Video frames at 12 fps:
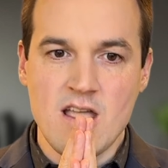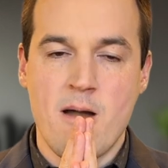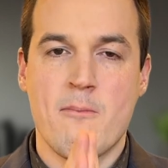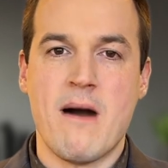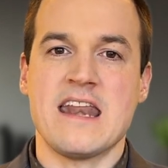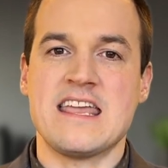
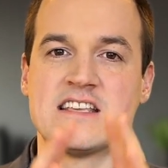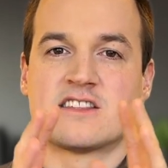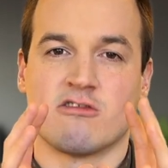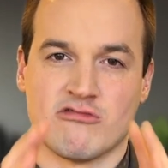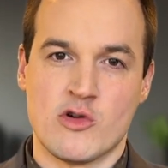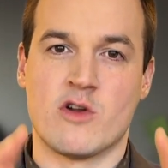Money is
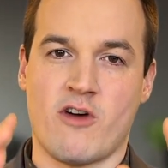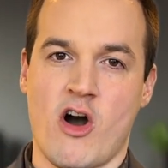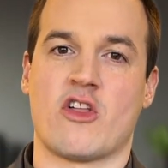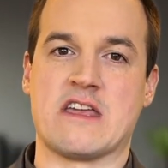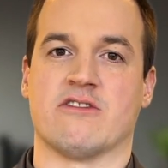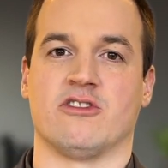the root of
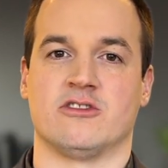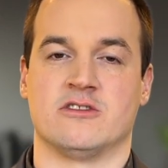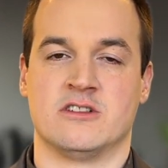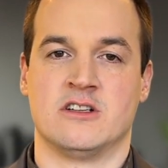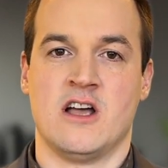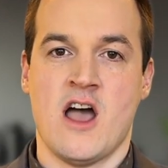all evil.
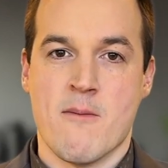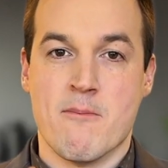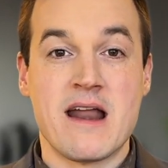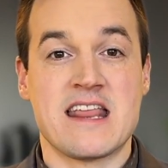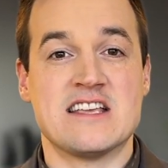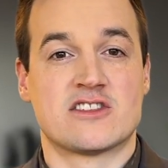
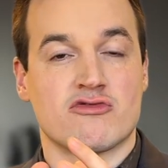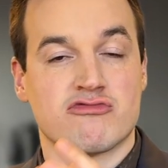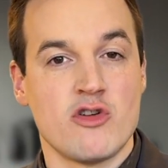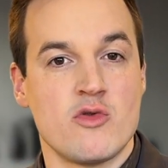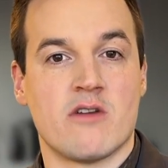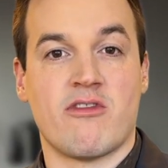Money is the
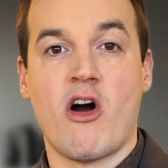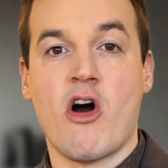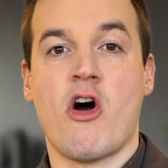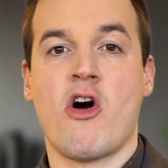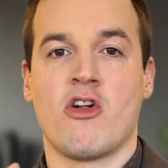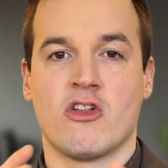root of
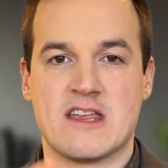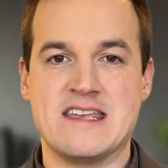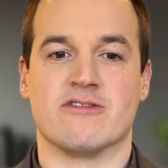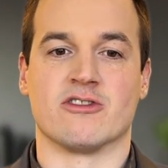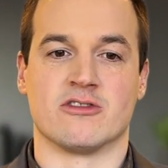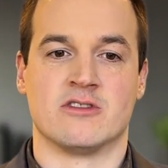all
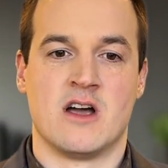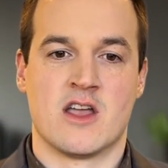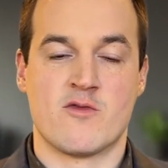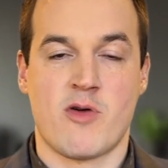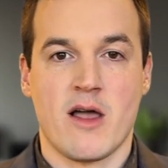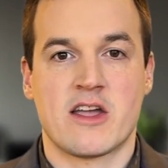evil.
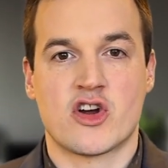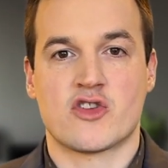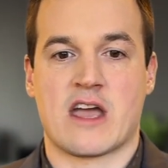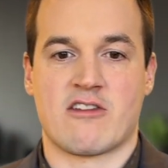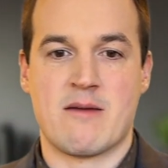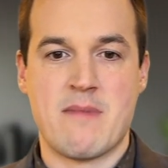You probably heard
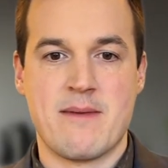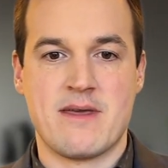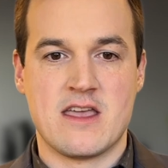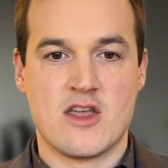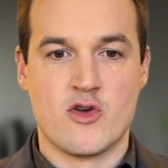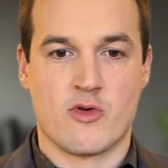that, right? Maybe
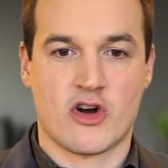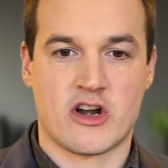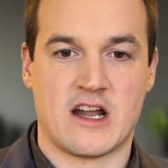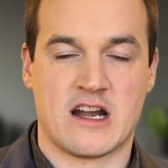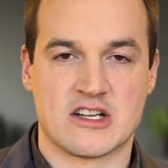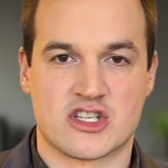you've heard it
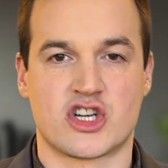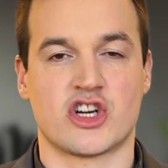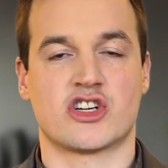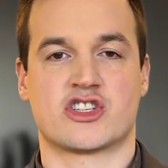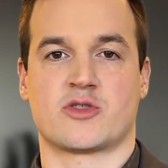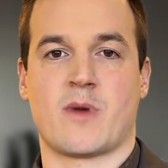on a
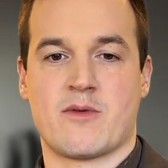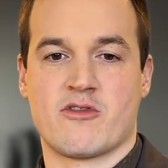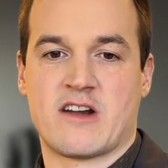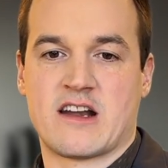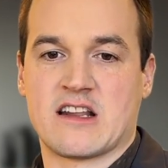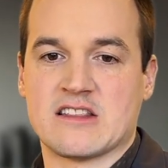church, or maybe you
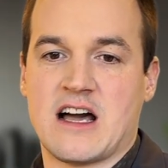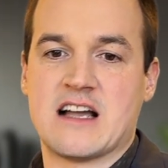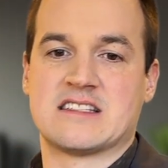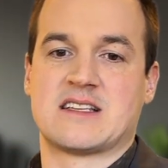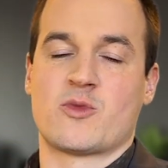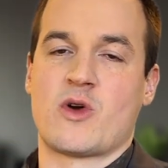read it
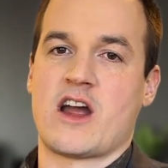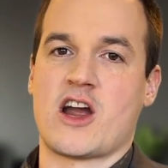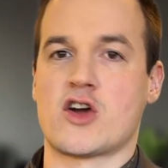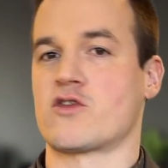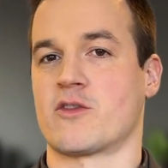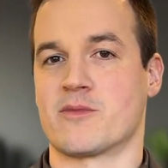online
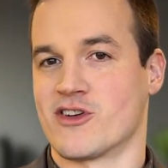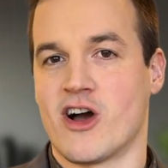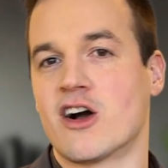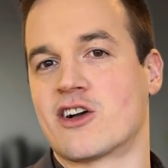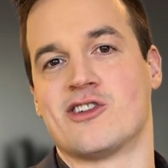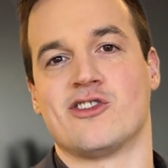somewhere, from your
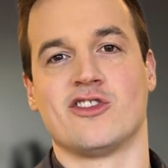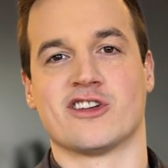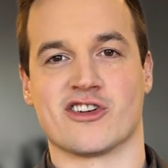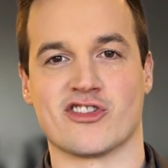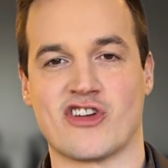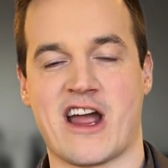uncle,
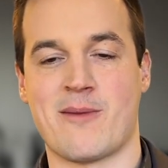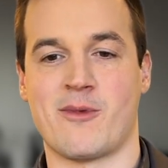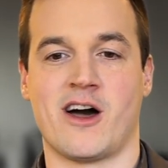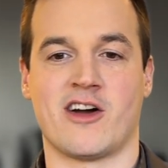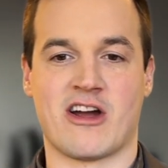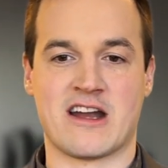your
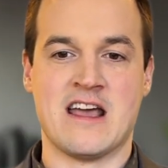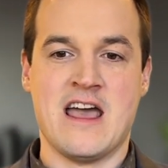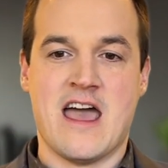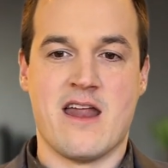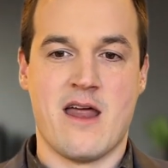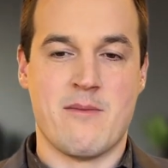grandma, right?
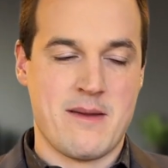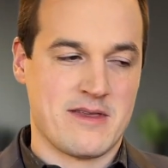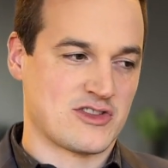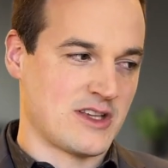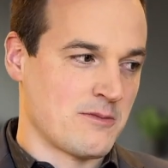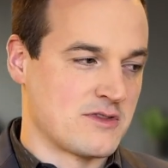And, and, maybe
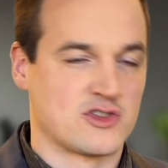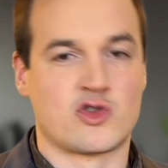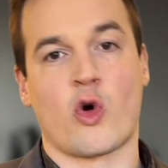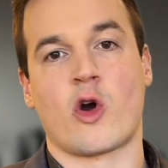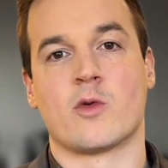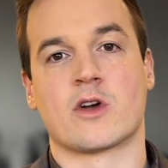there's some
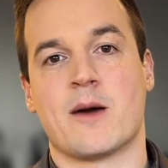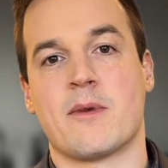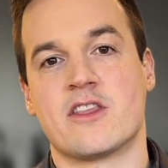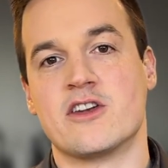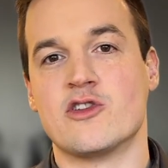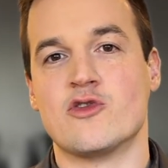story will come
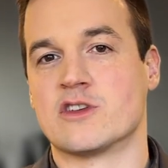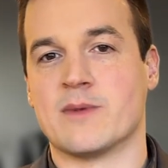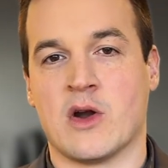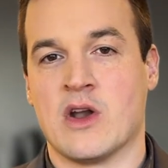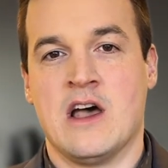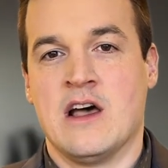on the news
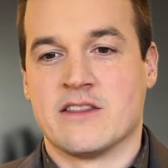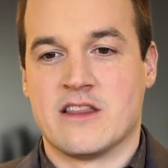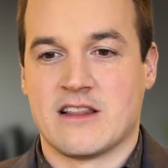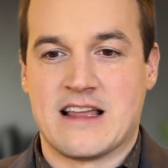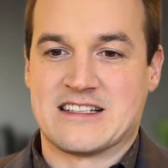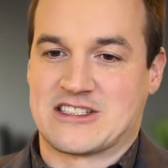about the
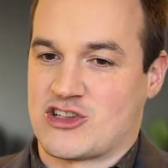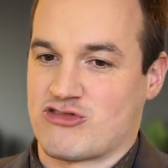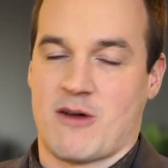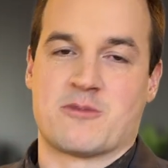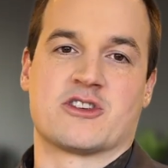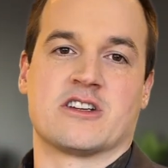latest
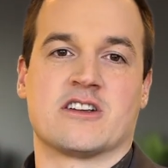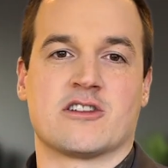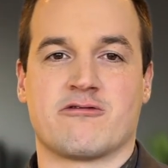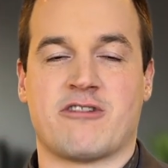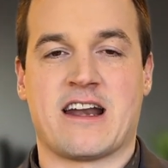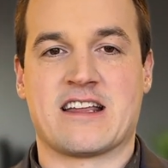corruption or
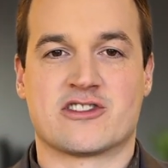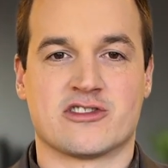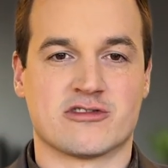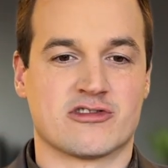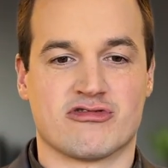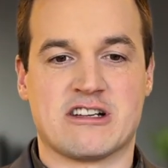
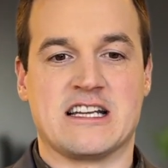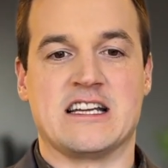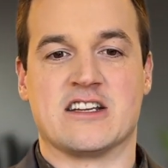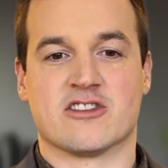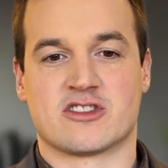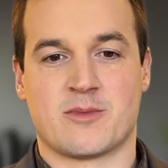financial
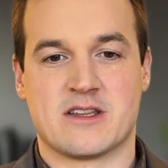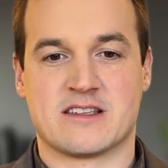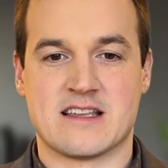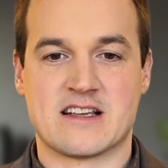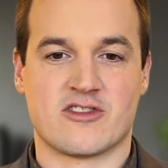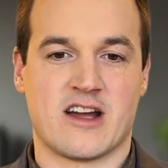greed or some of these
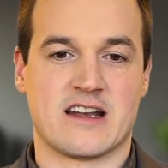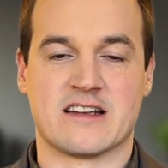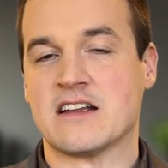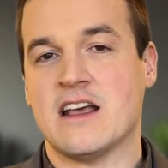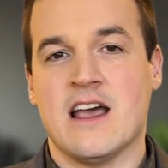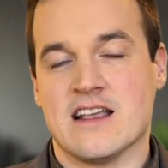things, right?
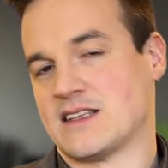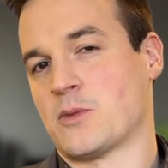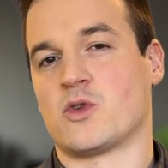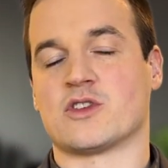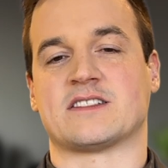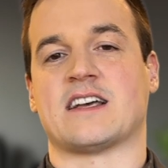And and
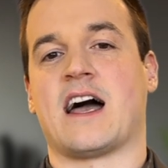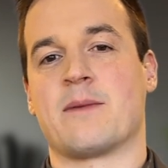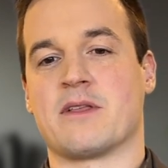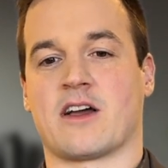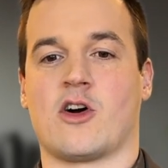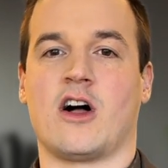someone will sigh and
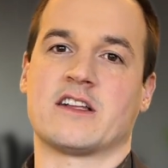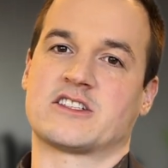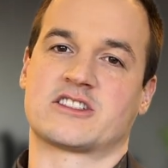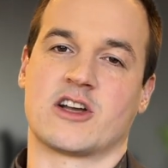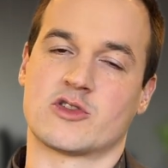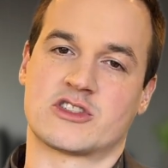be like, "Well, it
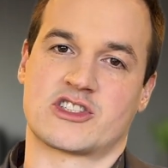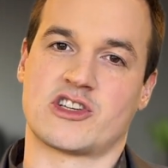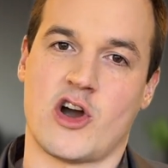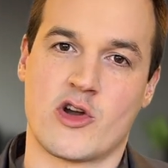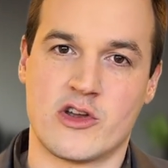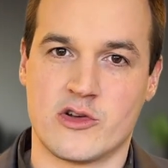just goes to
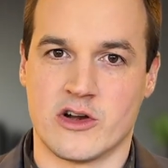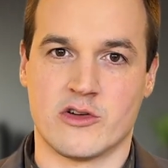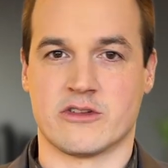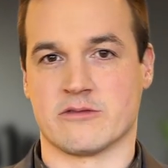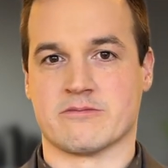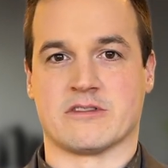show you, know,
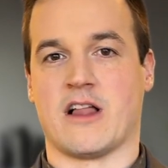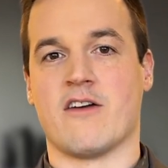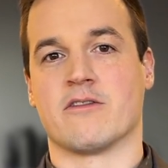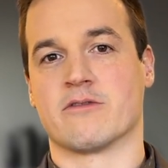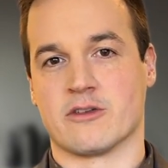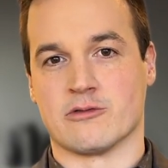the
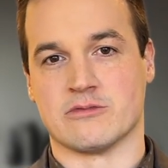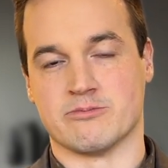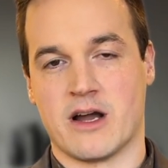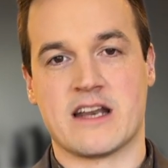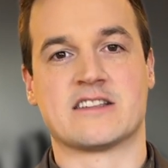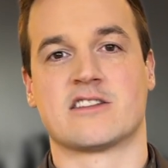love, you know,
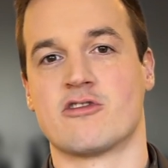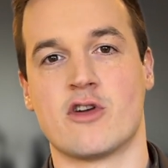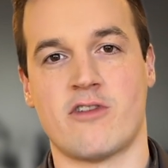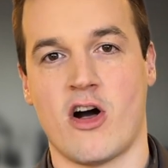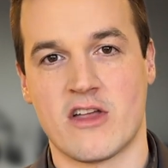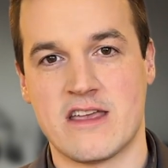money is the root
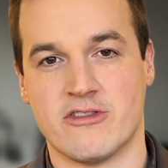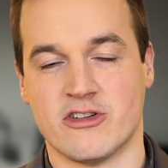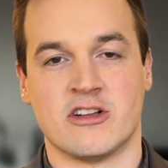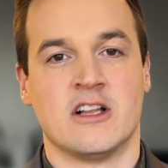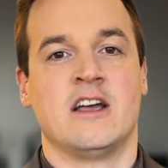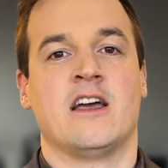of all
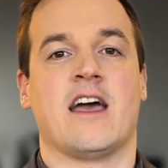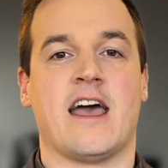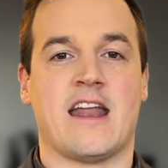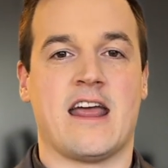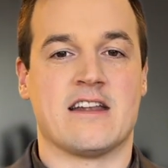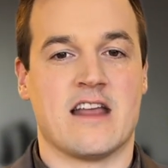evil."
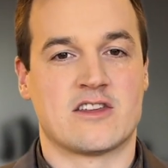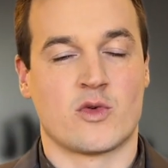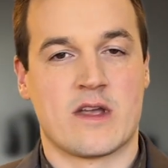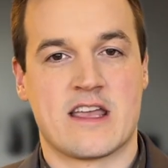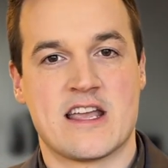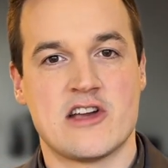And, and and so
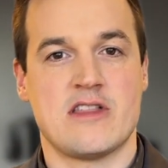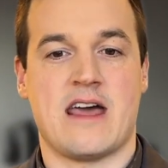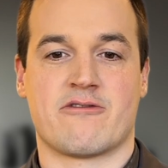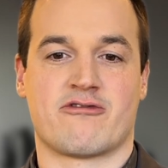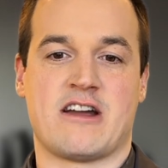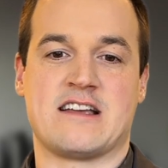we hear
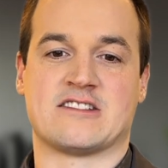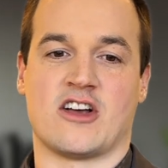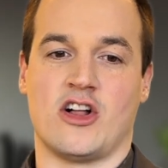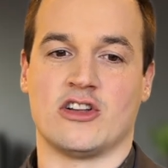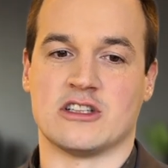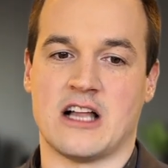that phrase
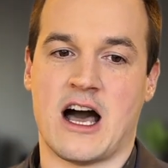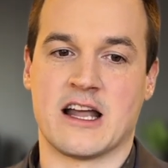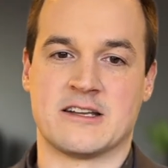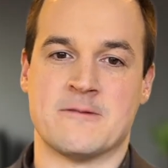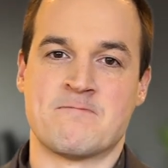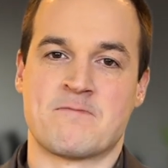a
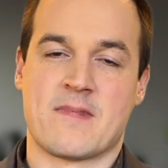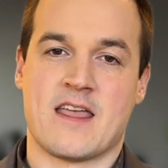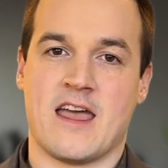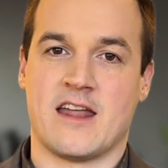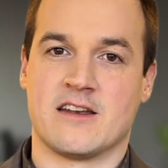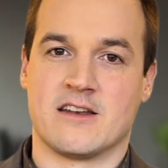lot,
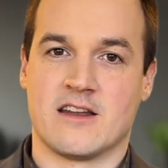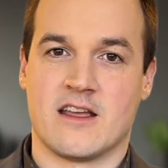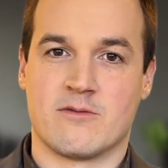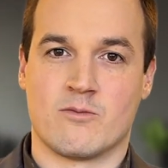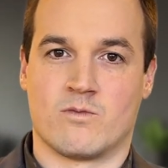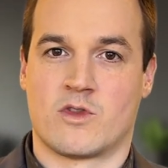and
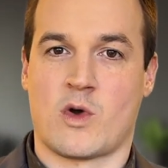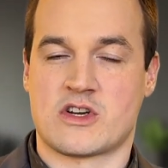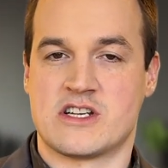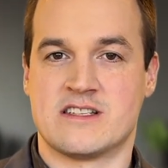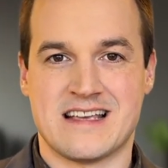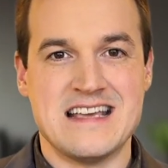the
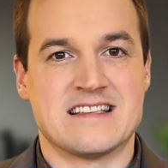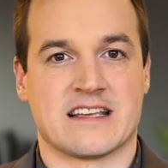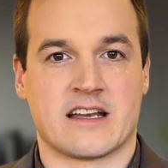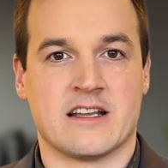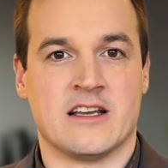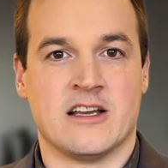question is, is
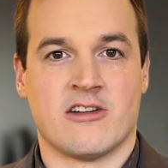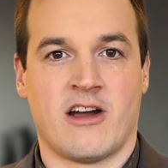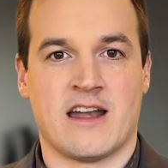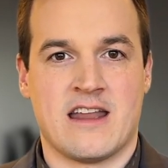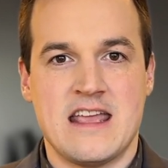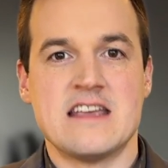it
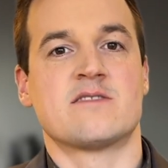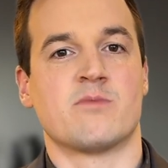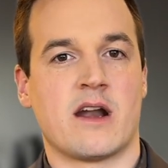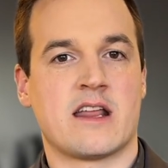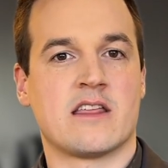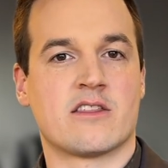right? Is
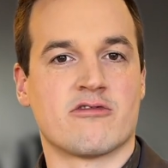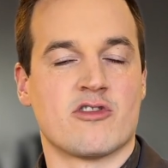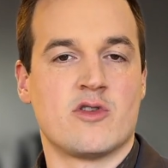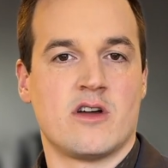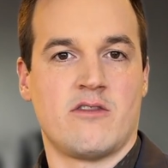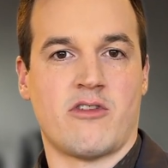money the
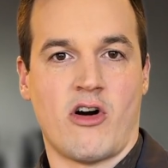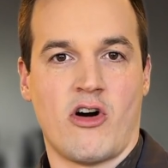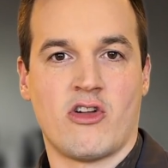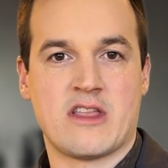root of all